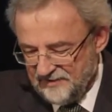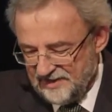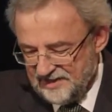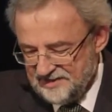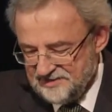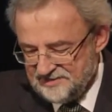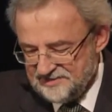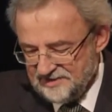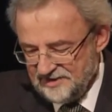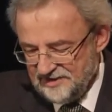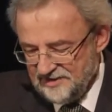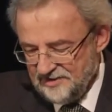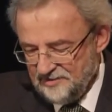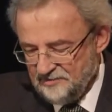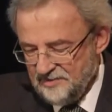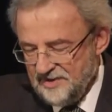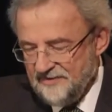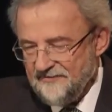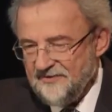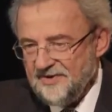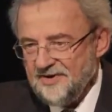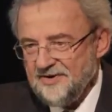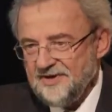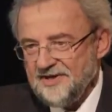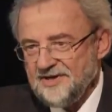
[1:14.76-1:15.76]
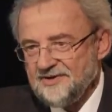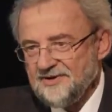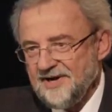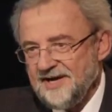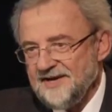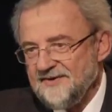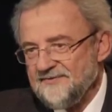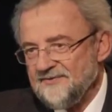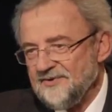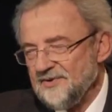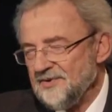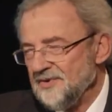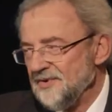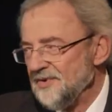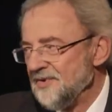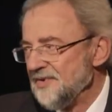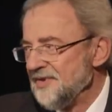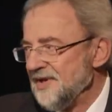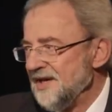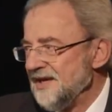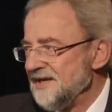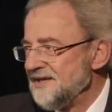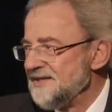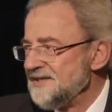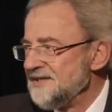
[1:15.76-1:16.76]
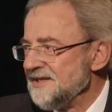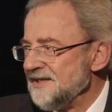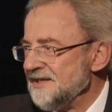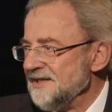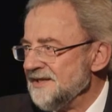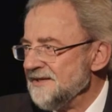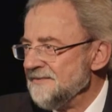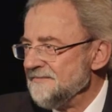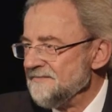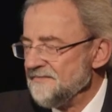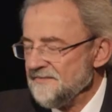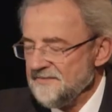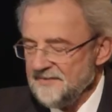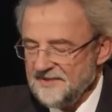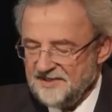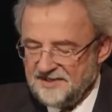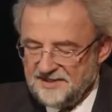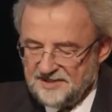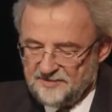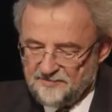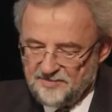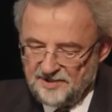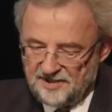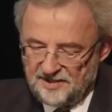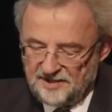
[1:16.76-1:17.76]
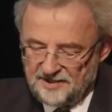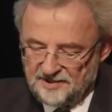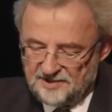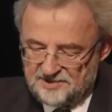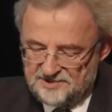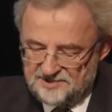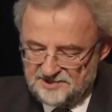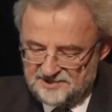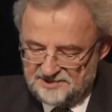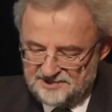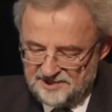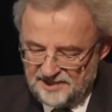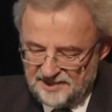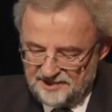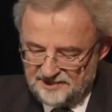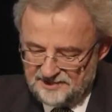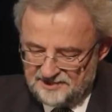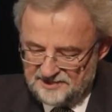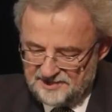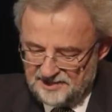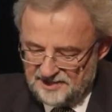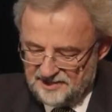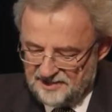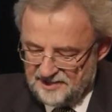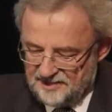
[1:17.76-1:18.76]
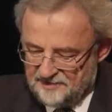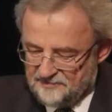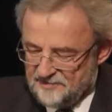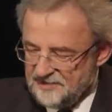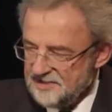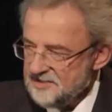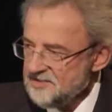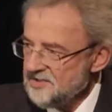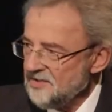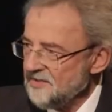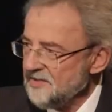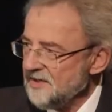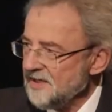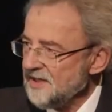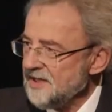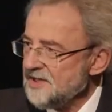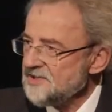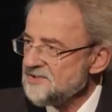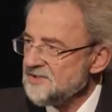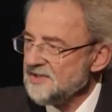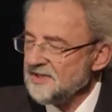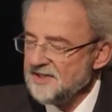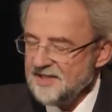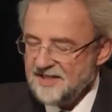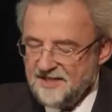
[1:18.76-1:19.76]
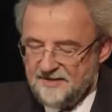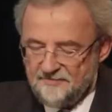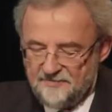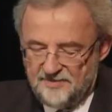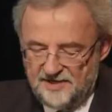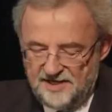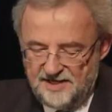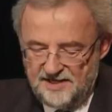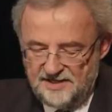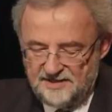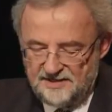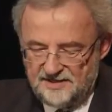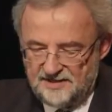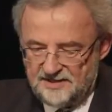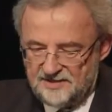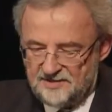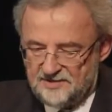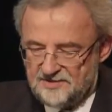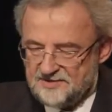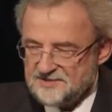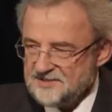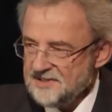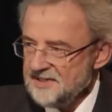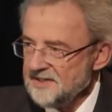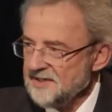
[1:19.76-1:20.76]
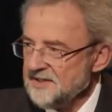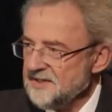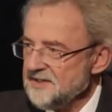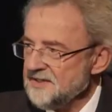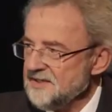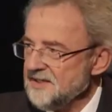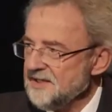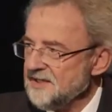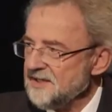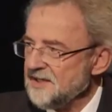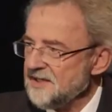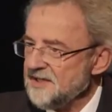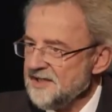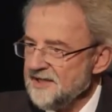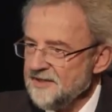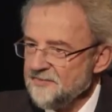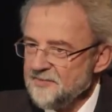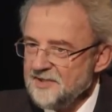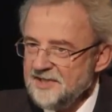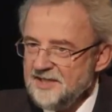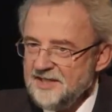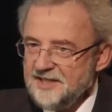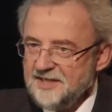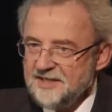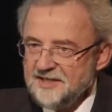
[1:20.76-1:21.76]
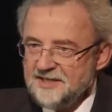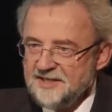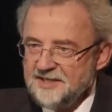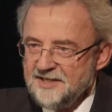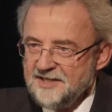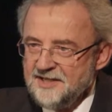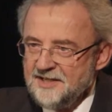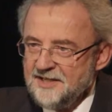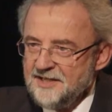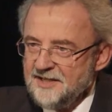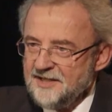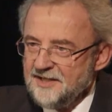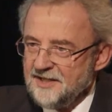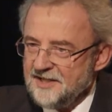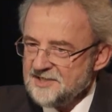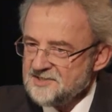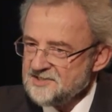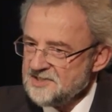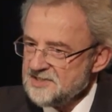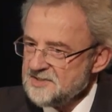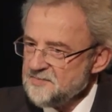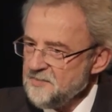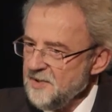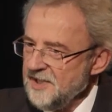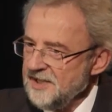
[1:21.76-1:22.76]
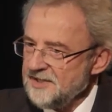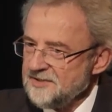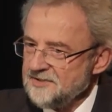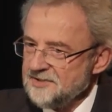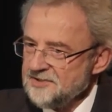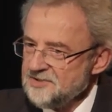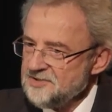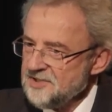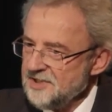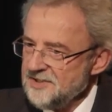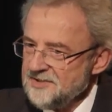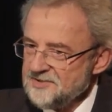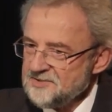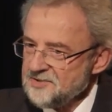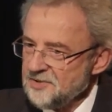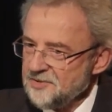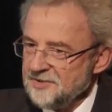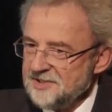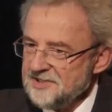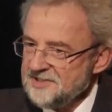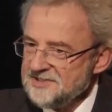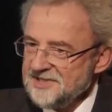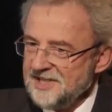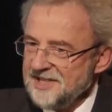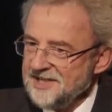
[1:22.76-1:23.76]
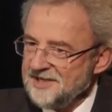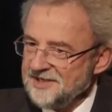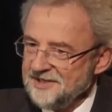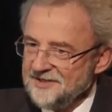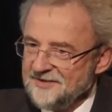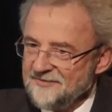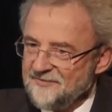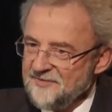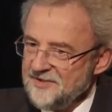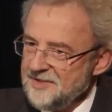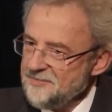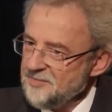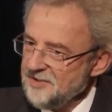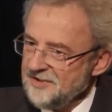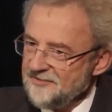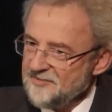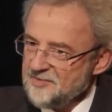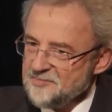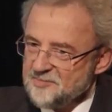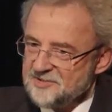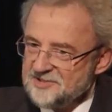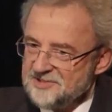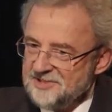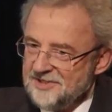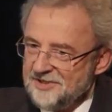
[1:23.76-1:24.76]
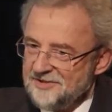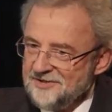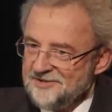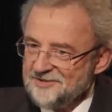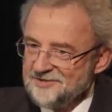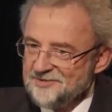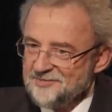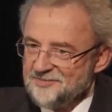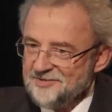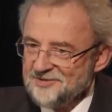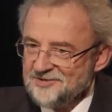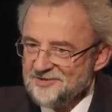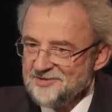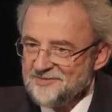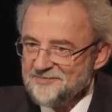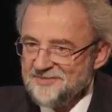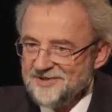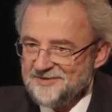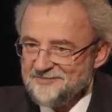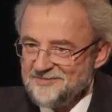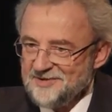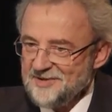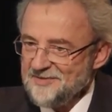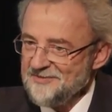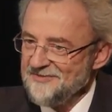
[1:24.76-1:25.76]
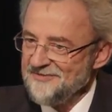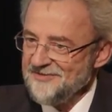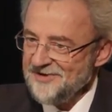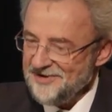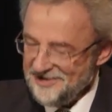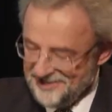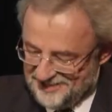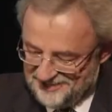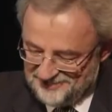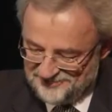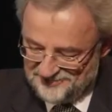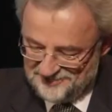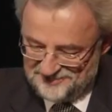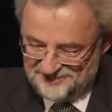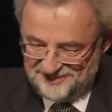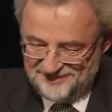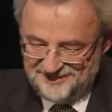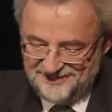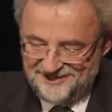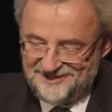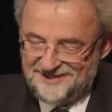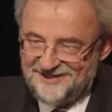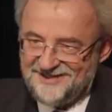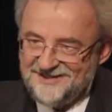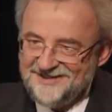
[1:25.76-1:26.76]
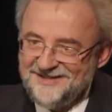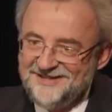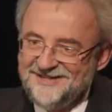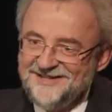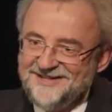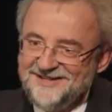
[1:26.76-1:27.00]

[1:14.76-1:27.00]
So we're very grateful that, that Bill English has taken time during the election campaign in New Zealand to come here. I suspect that Joe's already taken a fair bit of your material, Bill, but we're very interested to hear